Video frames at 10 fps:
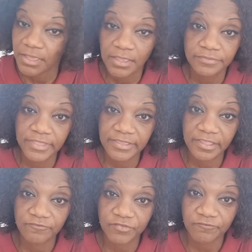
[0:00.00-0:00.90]
take care
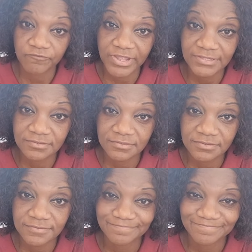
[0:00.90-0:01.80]
of your friends,
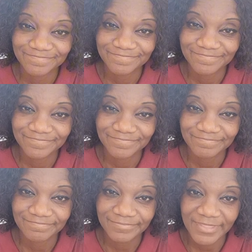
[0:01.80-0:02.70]

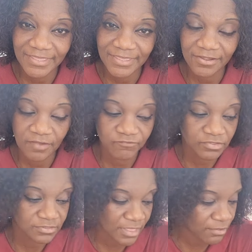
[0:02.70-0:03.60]
take care of
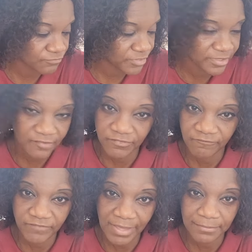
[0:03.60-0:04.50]
yourself, take care of your
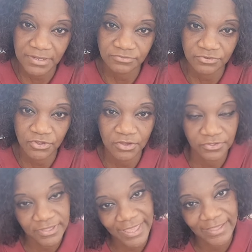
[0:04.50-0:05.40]
family, your dog, your
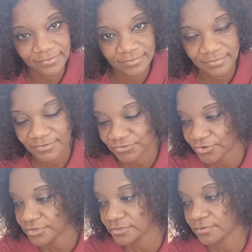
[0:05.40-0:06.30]
cat, your
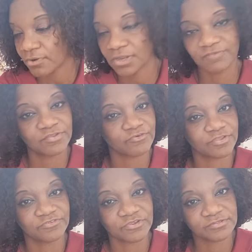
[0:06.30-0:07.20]
turtle, all living
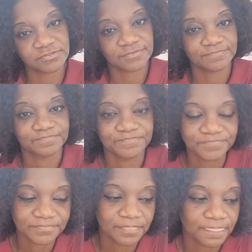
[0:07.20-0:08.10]
creatures.
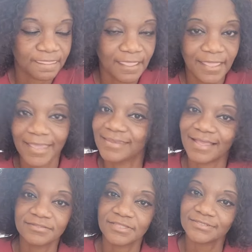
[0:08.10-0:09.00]
And
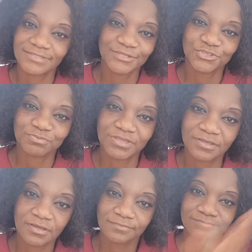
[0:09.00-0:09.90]
as they say in
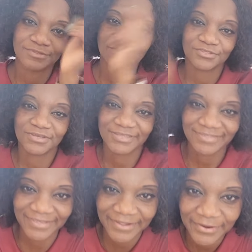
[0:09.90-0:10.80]
Jamaica, see you
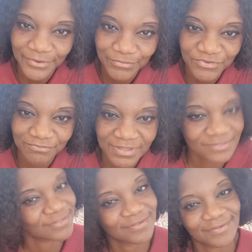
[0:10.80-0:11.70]
later, which means
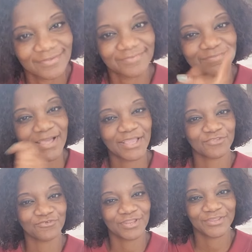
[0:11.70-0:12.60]
I'll catch
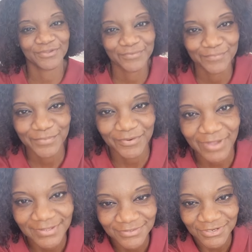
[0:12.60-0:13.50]
you later. All right,
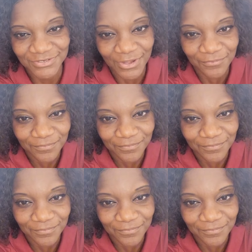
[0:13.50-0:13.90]
ciao, ciao.